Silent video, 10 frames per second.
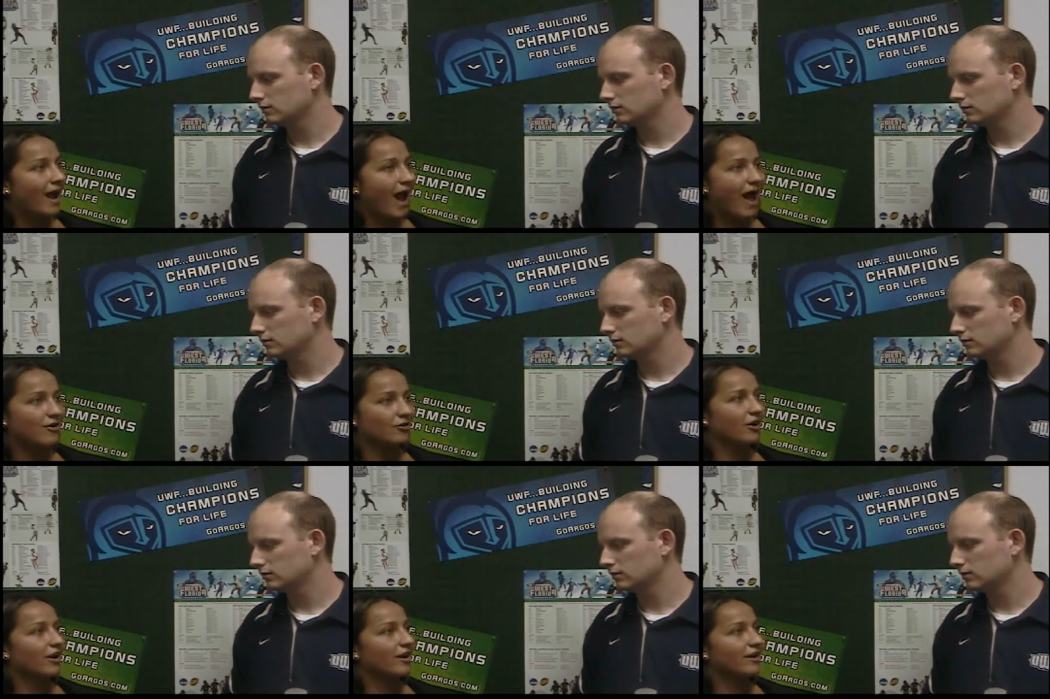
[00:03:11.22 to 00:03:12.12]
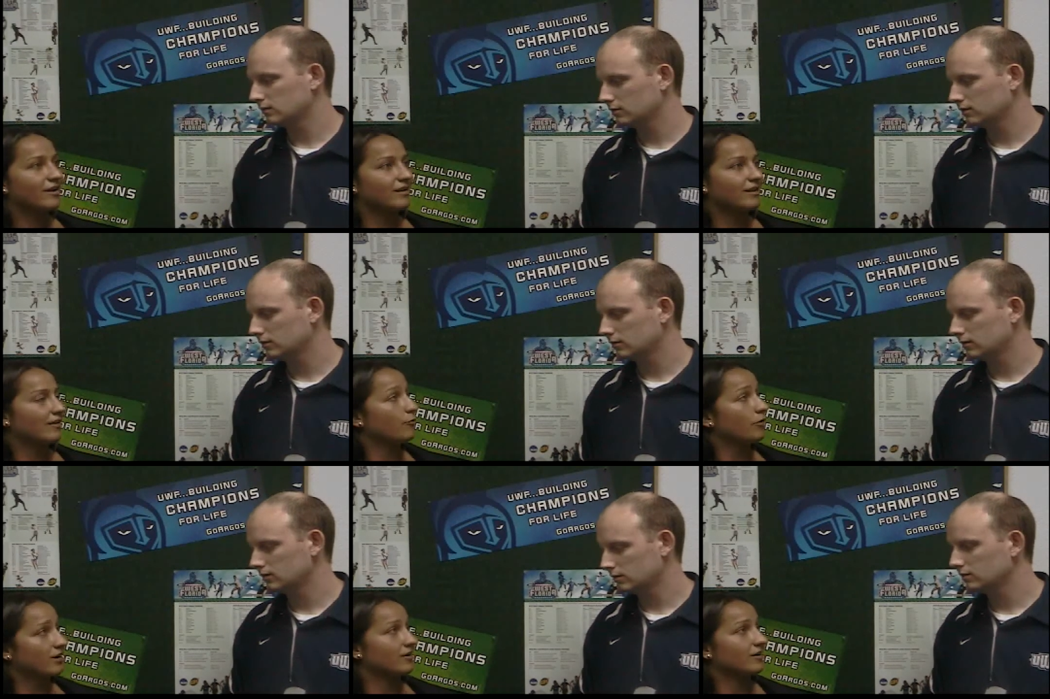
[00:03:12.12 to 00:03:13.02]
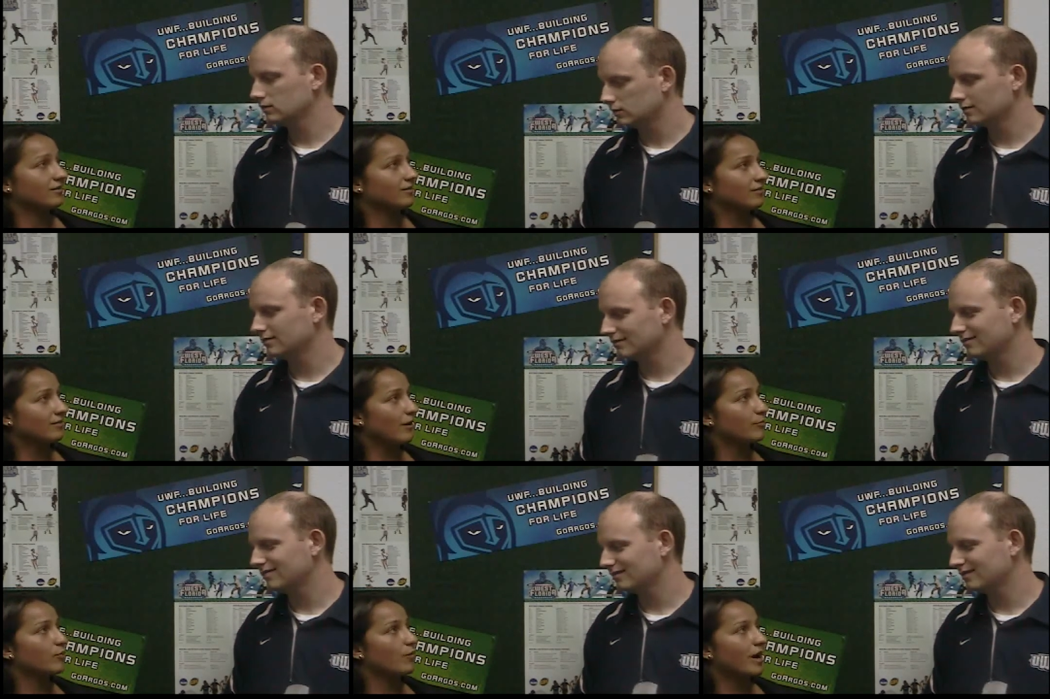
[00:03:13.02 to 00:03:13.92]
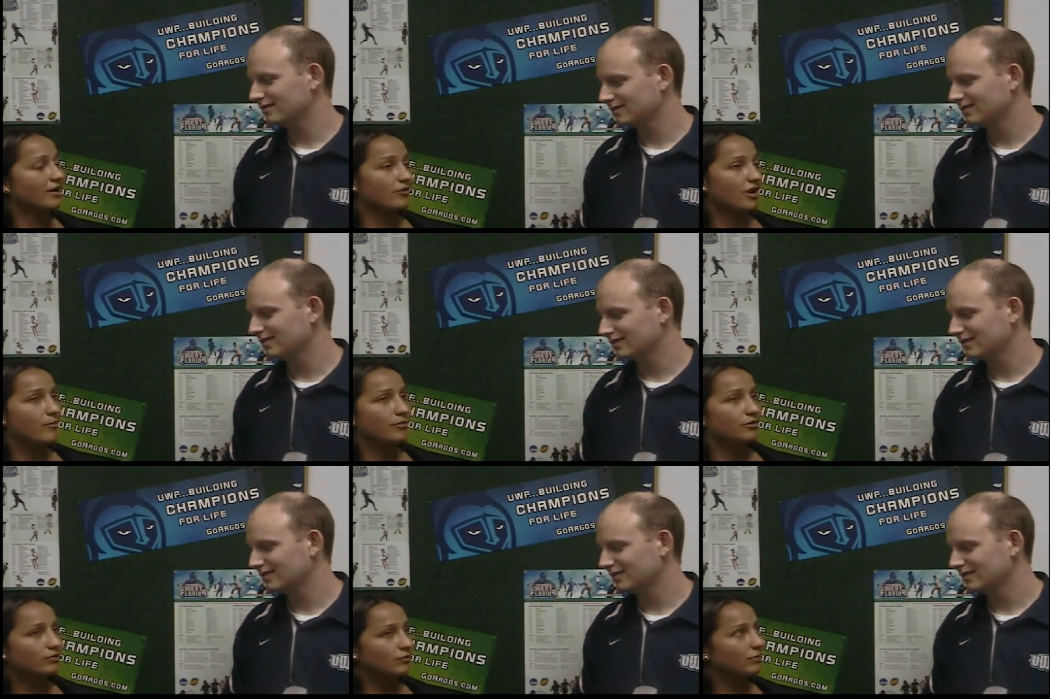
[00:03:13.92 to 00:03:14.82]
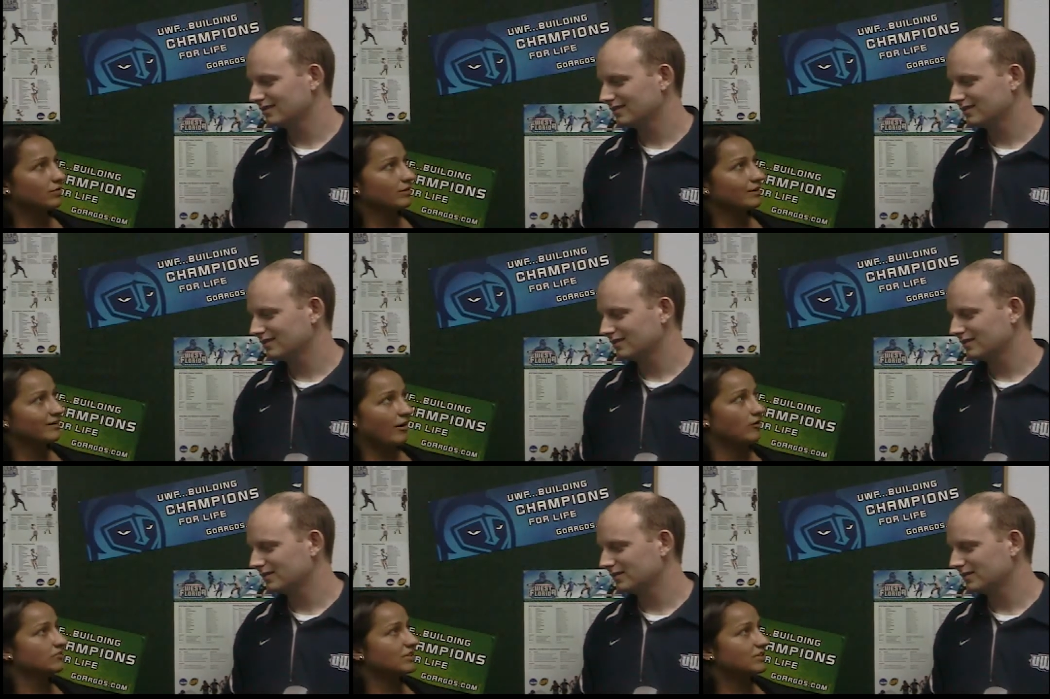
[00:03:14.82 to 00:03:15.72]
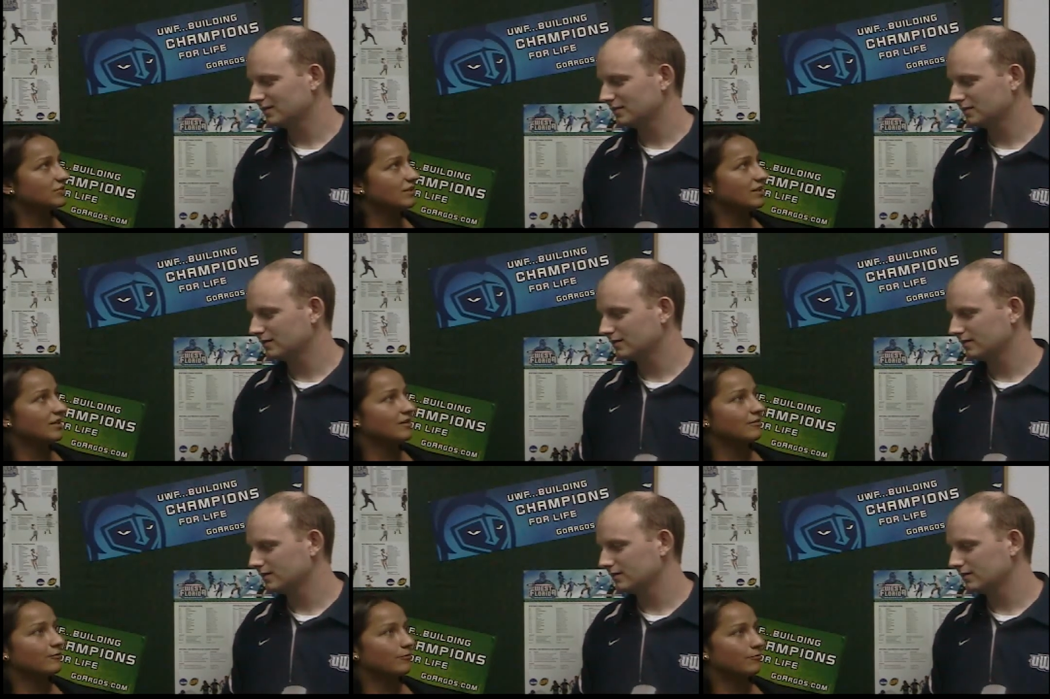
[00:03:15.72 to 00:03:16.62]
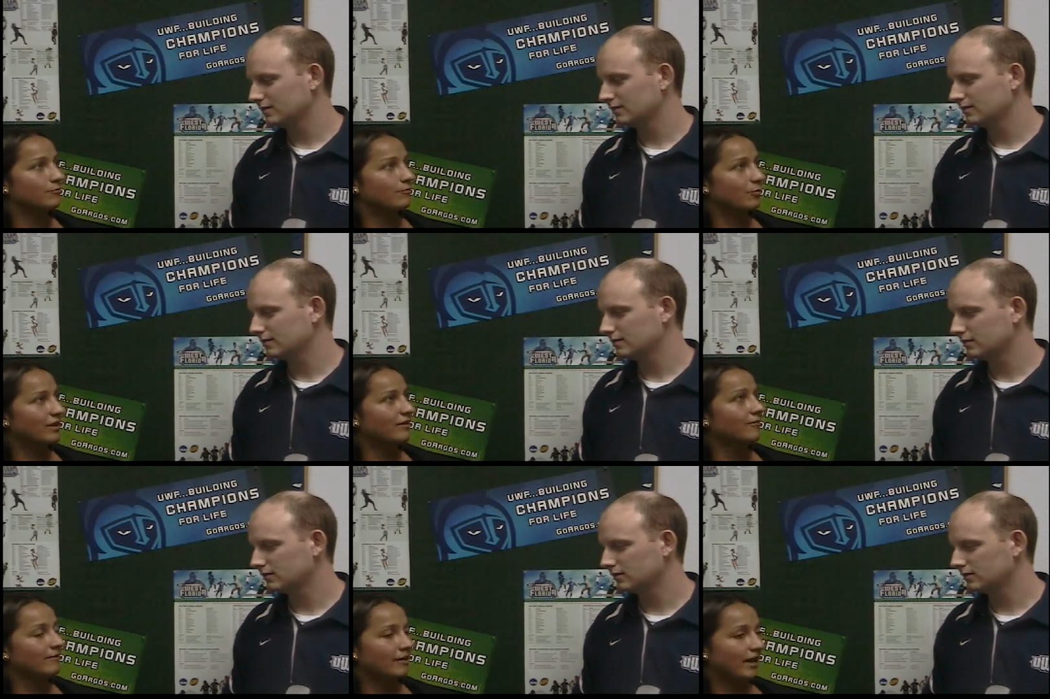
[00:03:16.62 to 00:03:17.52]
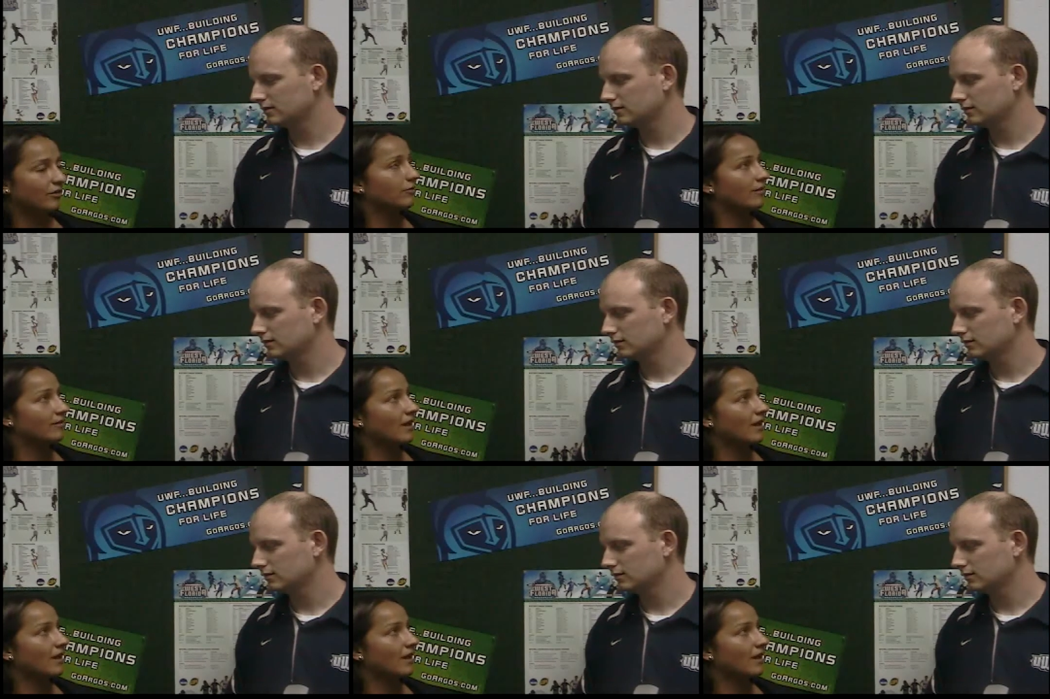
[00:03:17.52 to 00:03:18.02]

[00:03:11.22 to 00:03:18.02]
Speaker 1: I don't care if we are not number one or number two the whole season. If we get to the